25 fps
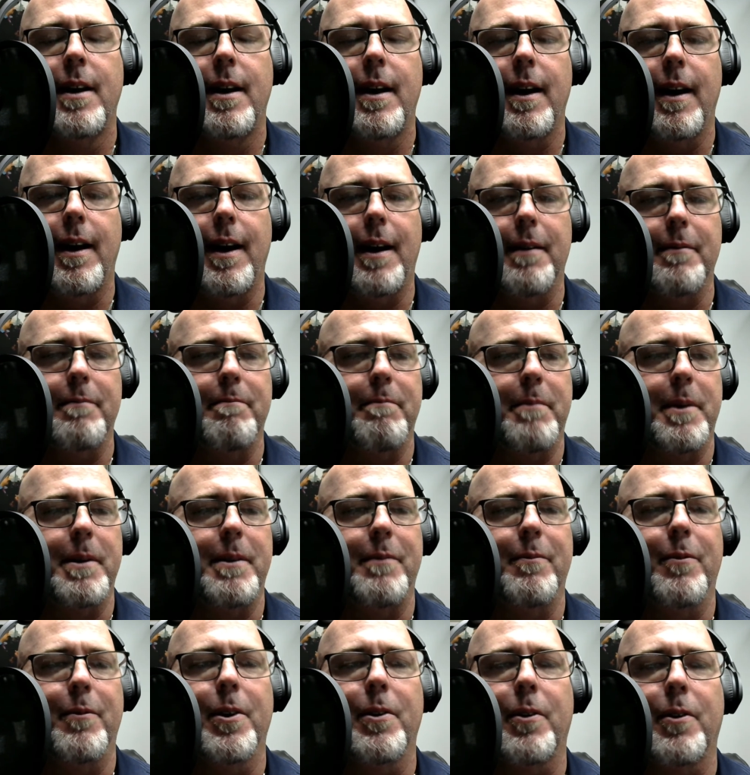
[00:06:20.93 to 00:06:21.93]
But
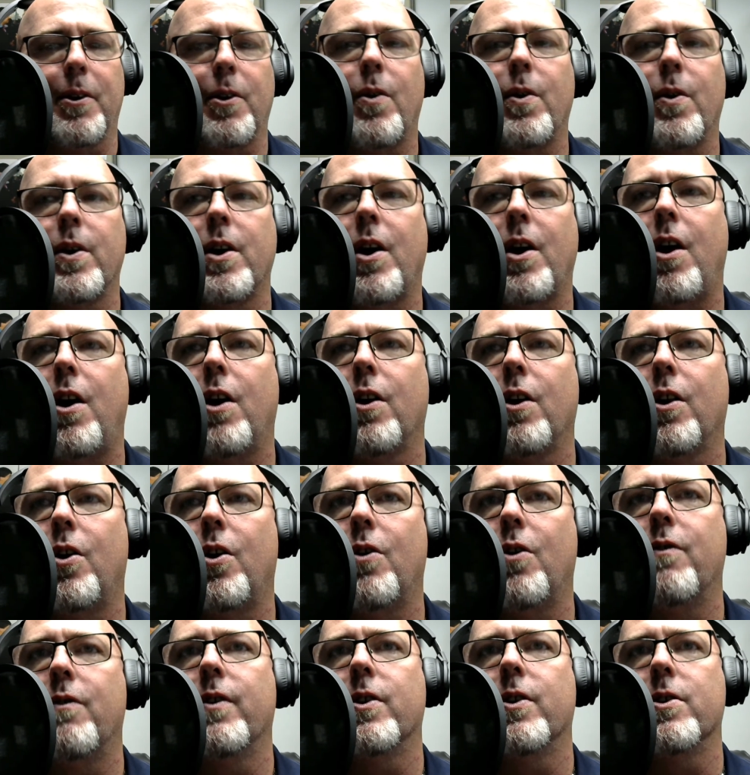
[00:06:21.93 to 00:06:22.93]
we're going all
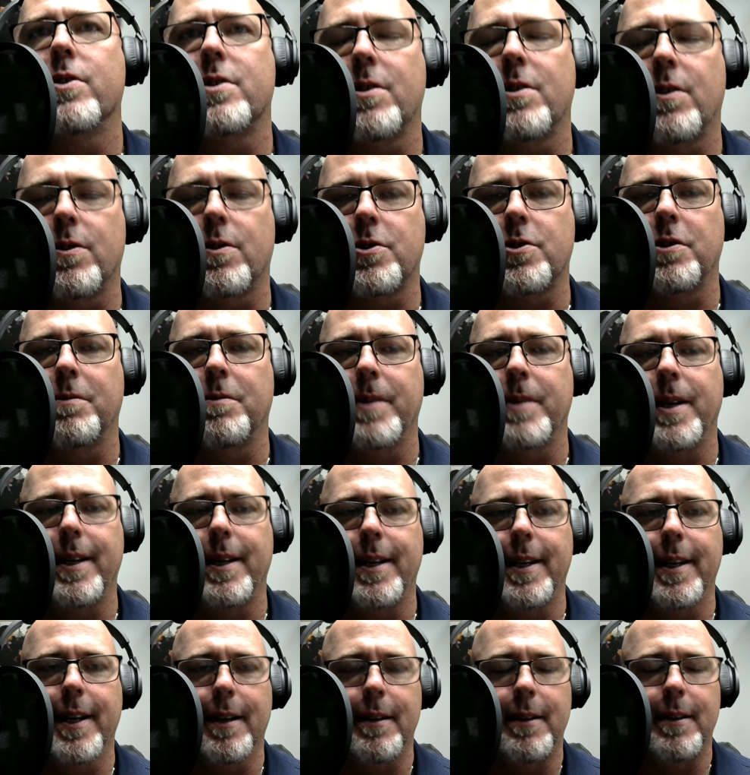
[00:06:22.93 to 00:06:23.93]
over social
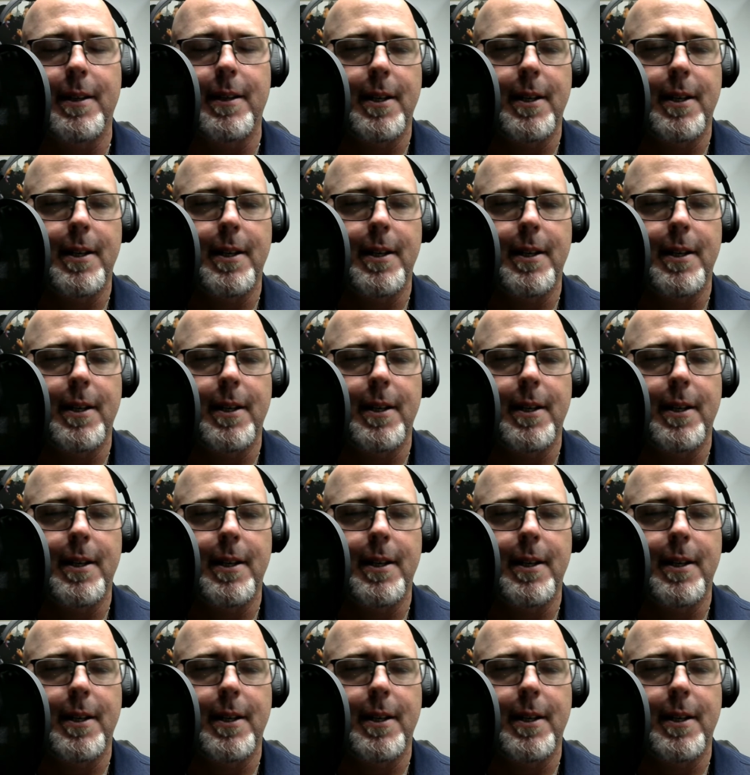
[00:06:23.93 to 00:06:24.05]
media.